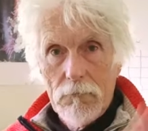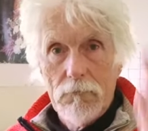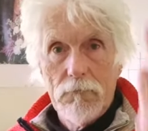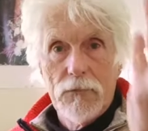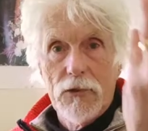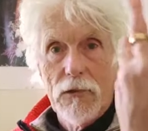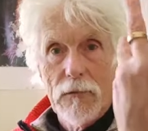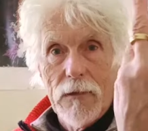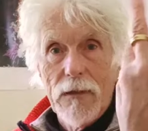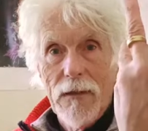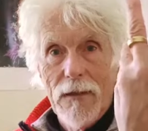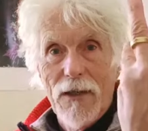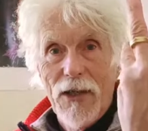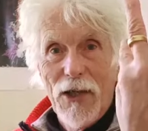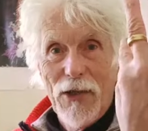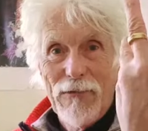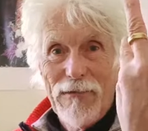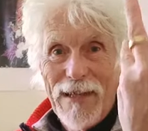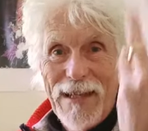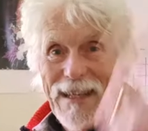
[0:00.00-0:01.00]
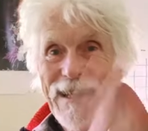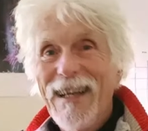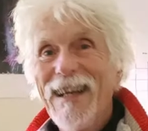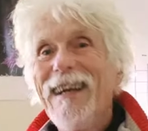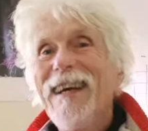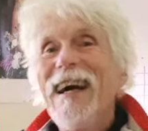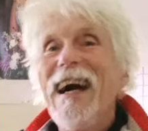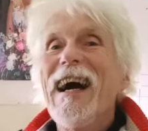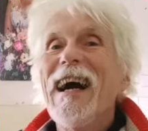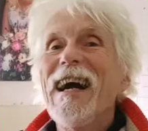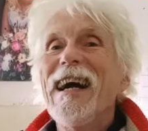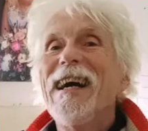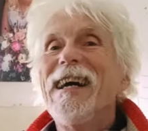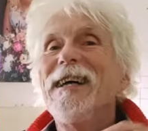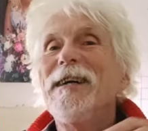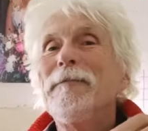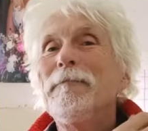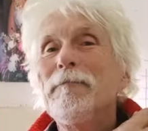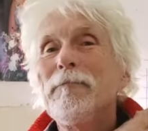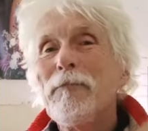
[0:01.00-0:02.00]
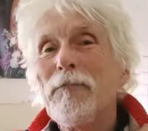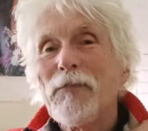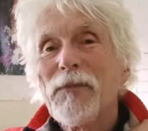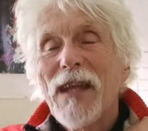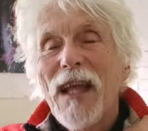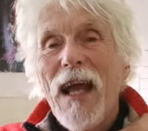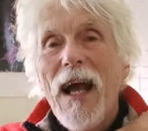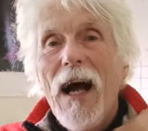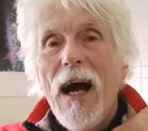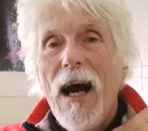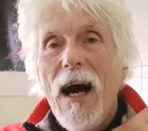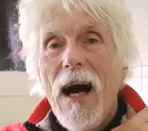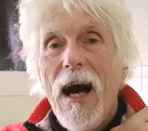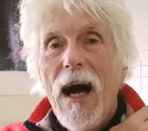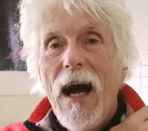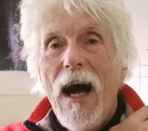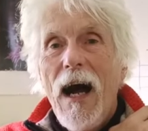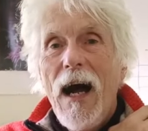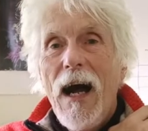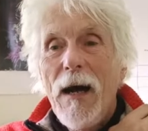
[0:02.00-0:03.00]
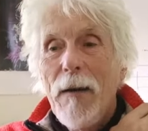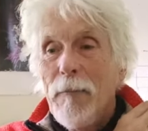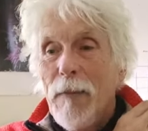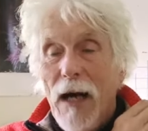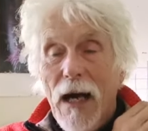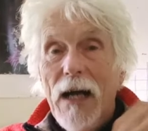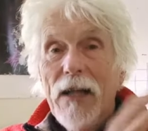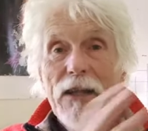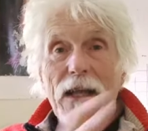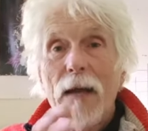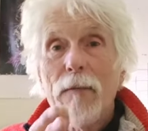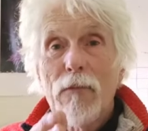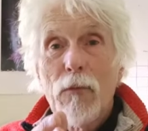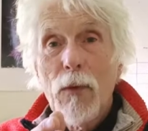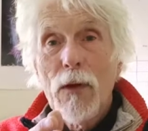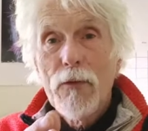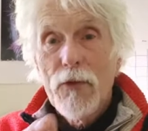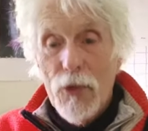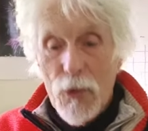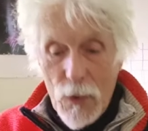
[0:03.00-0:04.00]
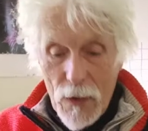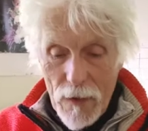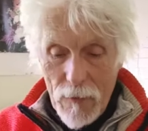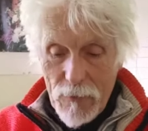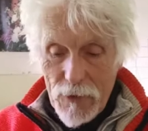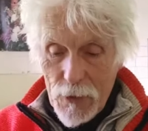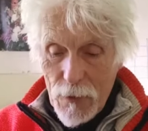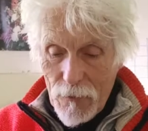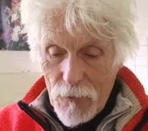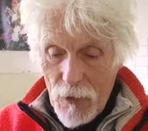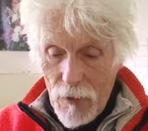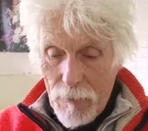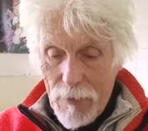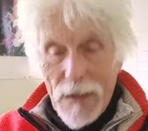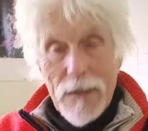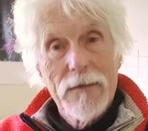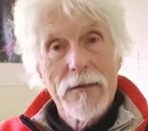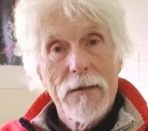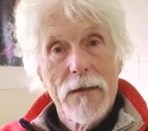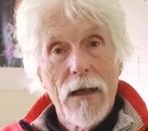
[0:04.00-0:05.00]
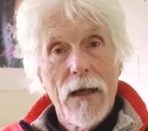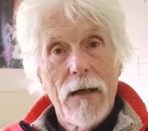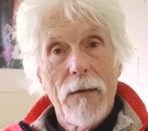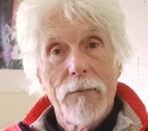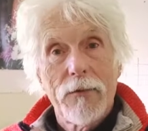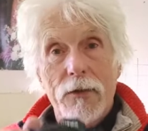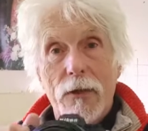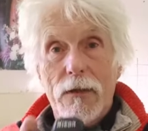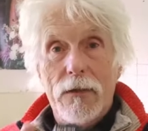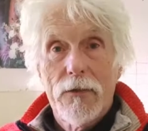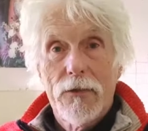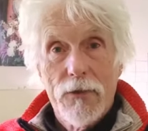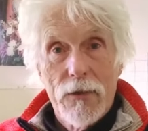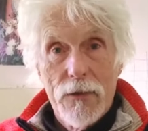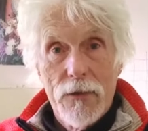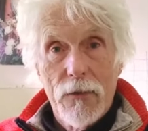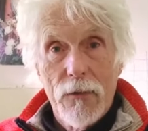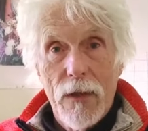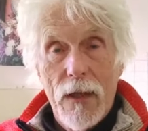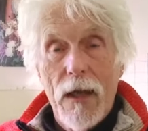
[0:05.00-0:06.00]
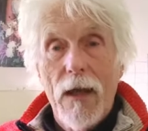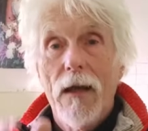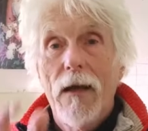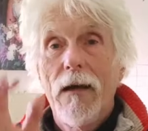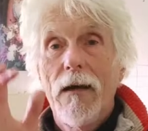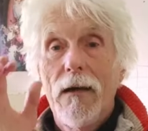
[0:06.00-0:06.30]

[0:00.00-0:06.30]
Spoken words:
Sorry, her ring. And the camera won't do it, so I've got a button set up so I can just do that,